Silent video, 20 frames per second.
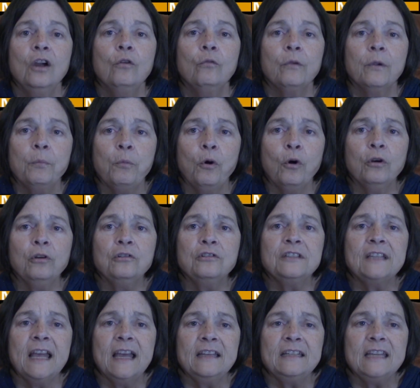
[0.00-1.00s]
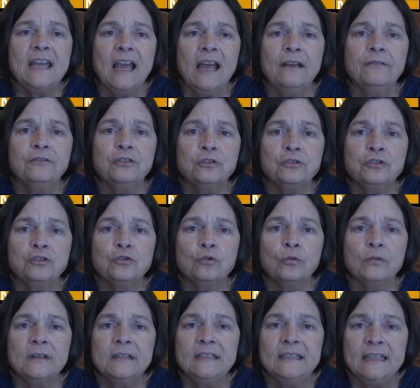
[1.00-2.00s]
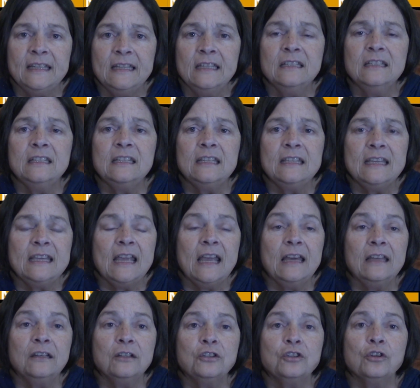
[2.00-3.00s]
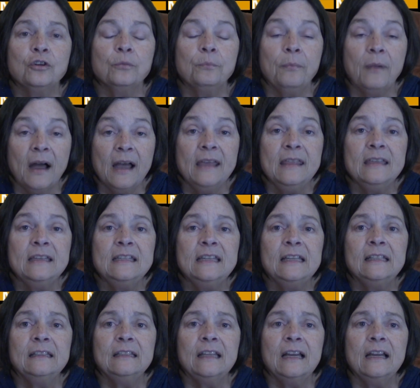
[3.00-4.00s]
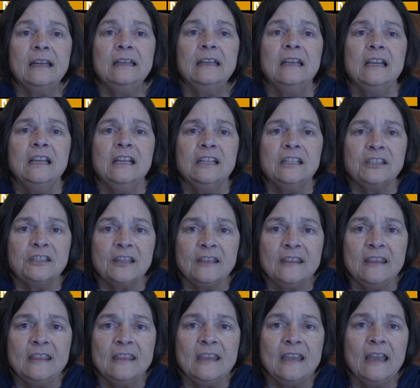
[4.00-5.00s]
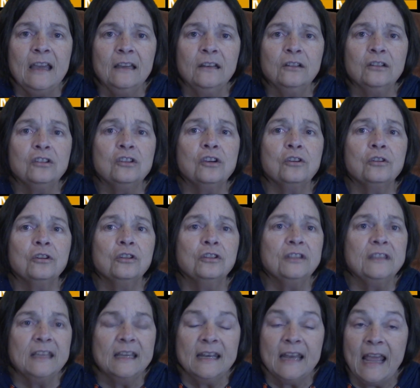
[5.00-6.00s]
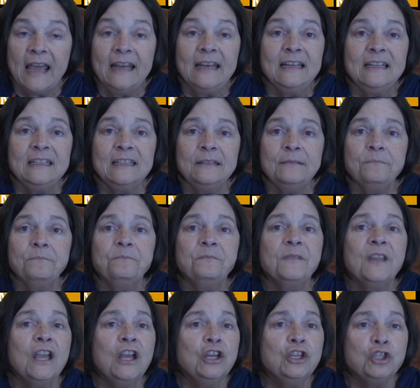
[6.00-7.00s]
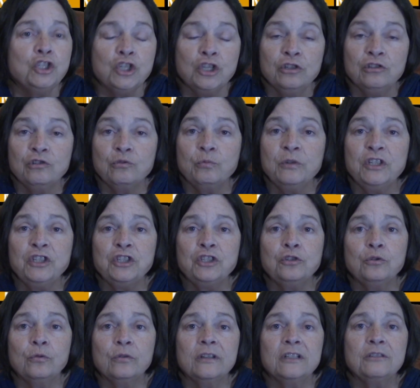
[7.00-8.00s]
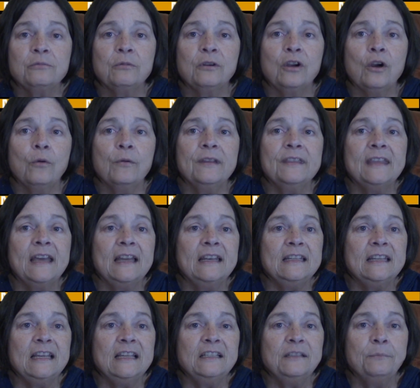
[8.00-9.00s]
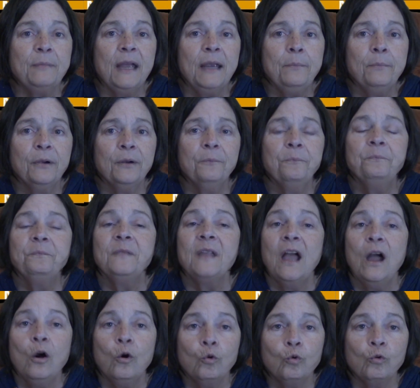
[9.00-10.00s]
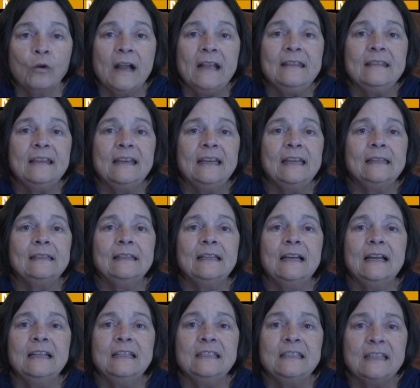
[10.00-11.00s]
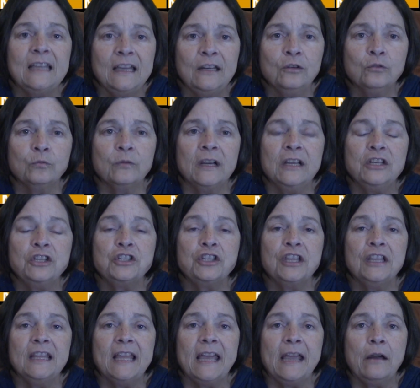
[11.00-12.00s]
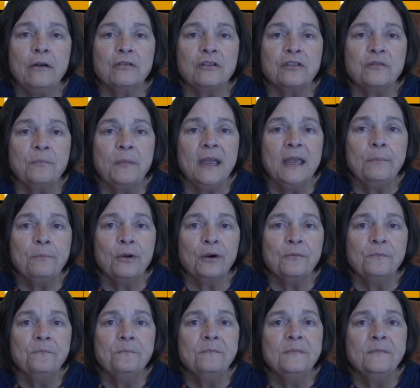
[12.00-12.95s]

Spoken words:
Reporters had to have their stories into the editor by the deadline so that the editor could then edit it, choose which stories would go in that day's paper, write the headlines, and arrange the layout of the paper.